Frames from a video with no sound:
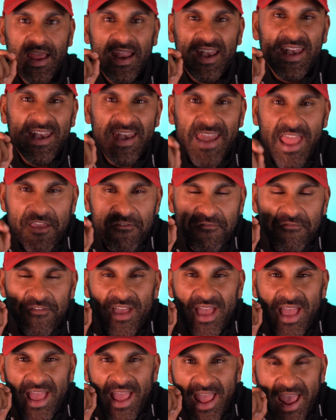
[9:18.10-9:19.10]

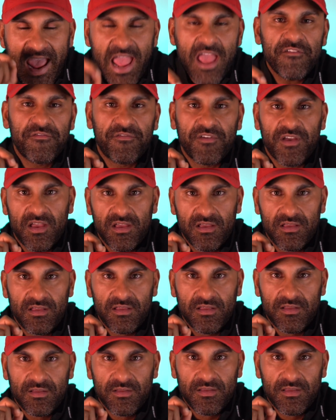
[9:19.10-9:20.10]
never
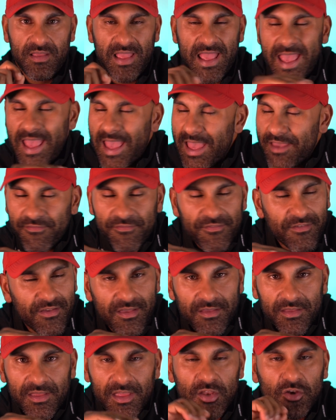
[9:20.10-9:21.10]

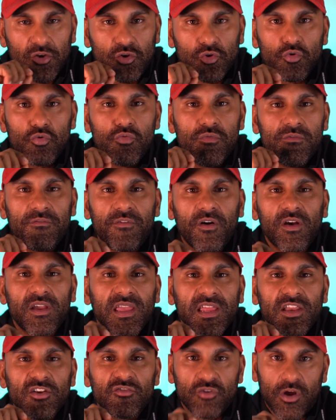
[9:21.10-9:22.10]
ever do
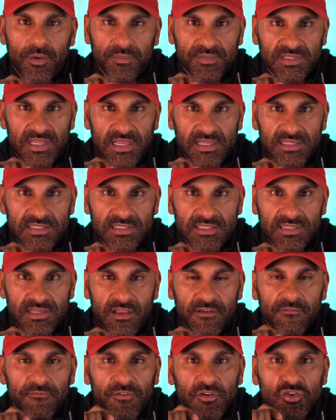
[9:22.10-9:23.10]
fucking drop sets
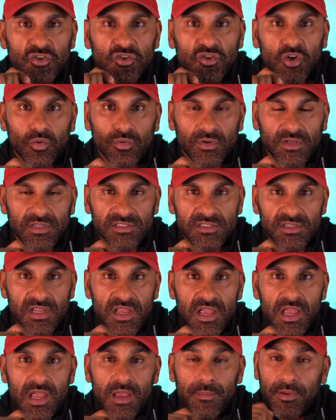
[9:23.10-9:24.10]
for shoulders.
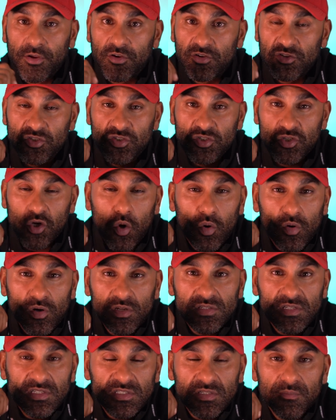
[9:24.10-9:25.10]
Because
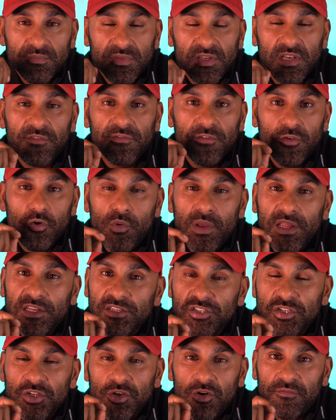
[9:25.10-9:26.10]
shoulders are something, if you
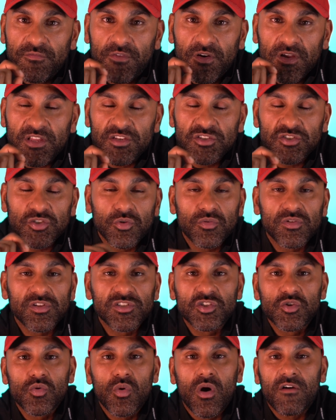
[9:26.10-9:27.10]
injure your fucking
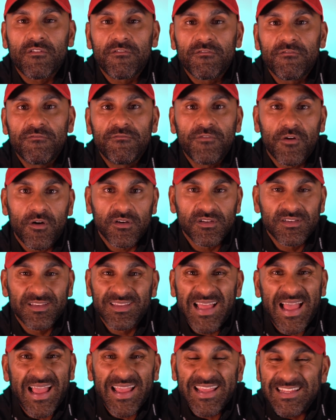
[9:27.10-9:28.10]
shoulders, you are fucked.
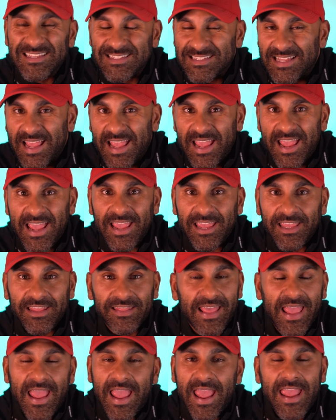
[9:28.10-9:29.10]
That is it.
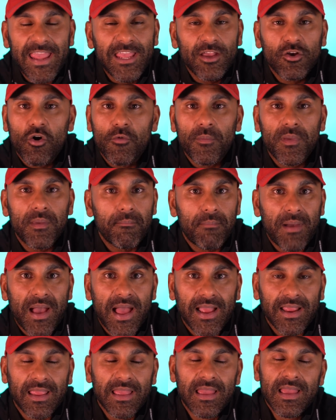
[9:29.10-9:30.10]
They ain't coming
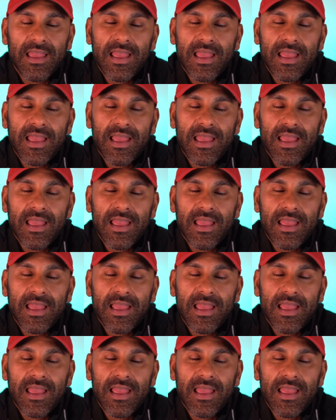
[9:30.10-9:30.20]
back.